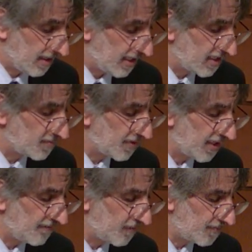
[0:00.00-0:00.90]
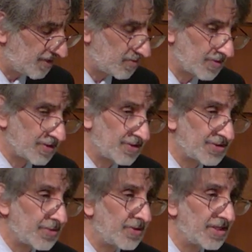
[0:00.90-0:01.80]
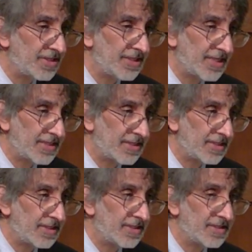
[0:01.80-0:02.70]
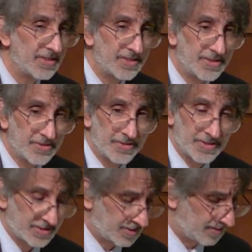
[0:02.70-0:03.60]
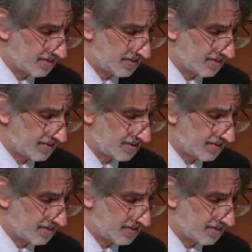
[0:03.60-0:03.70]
His playful piece was also deadly serious.